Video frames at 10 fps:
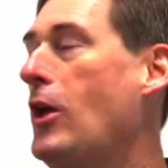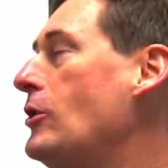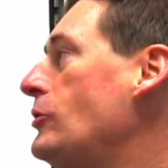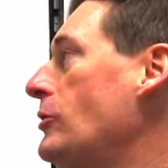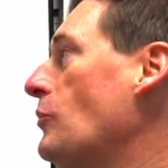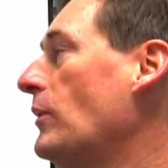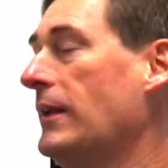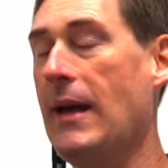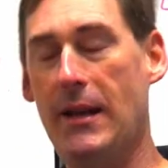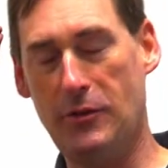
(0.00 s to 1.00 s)
So you really
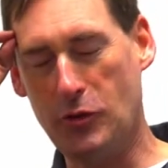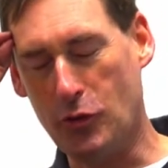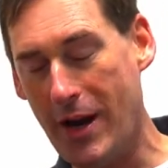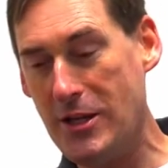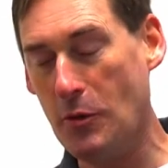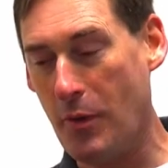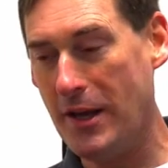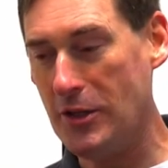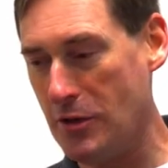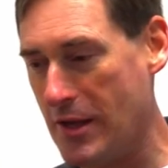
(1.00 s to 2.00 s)
got to train your brain
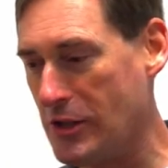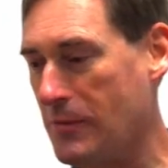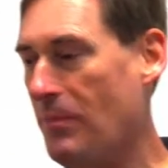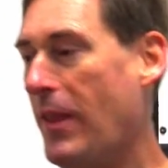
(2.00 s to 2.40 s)
to do this.